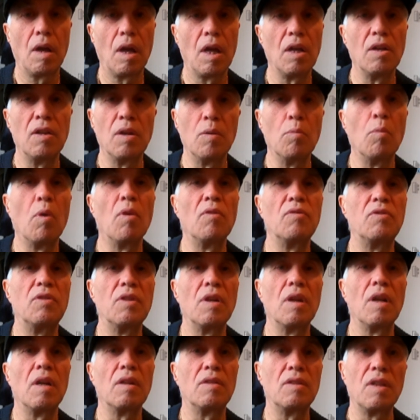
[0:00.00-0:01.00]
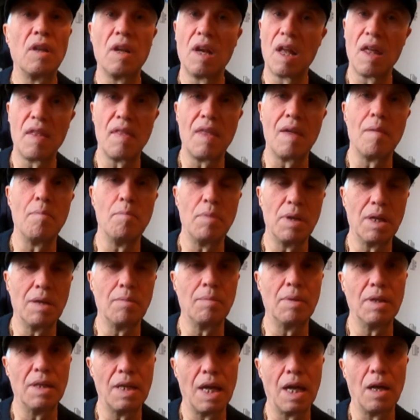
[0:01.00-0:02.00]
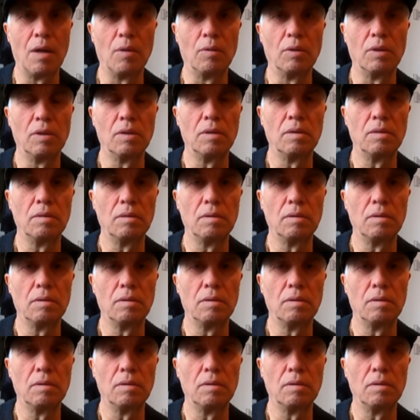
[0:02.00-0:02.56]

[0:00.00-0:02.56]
and didn't want to let them beat me down.